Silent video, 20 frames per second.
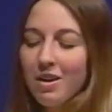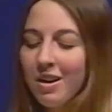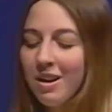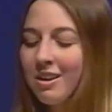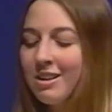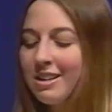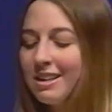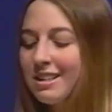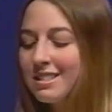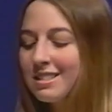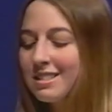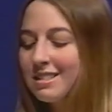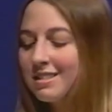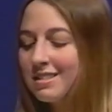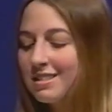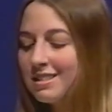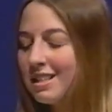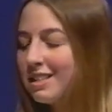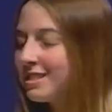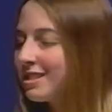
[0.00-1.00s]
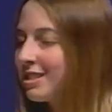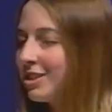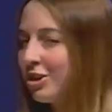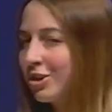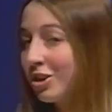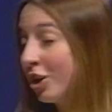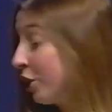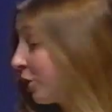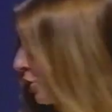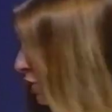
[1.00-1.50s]
All right. Testing your
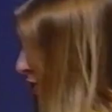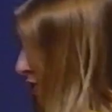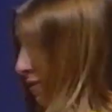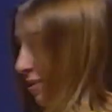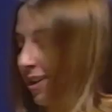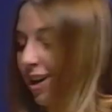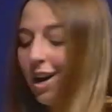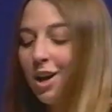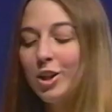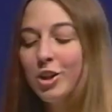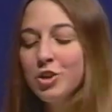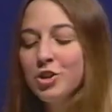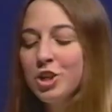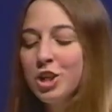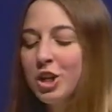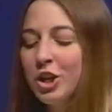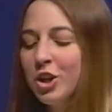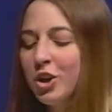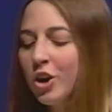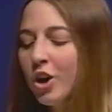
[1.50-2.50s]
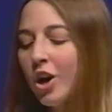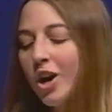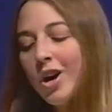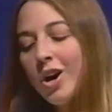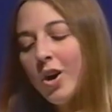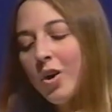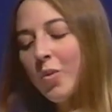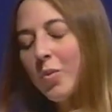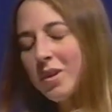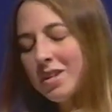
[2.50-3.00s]
cartoon knowledge here.
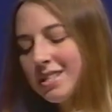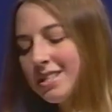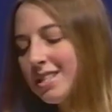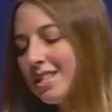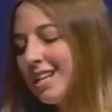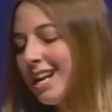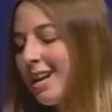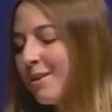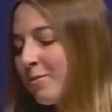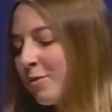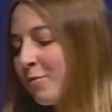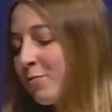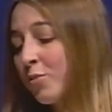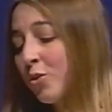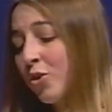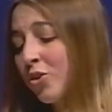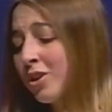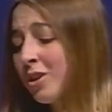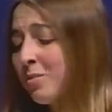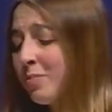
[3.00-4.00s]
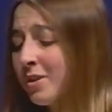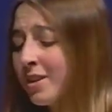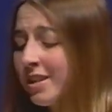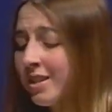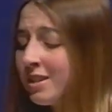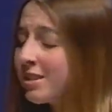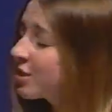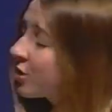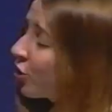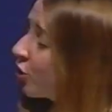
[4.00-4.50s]
What is the name of Porky
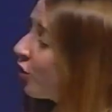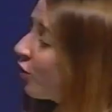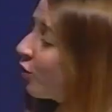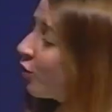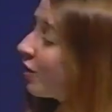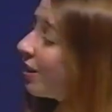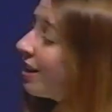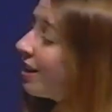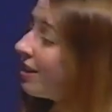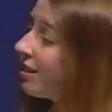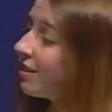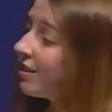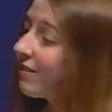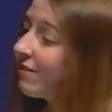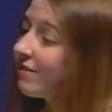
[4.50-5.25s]
Pig's girlfriend?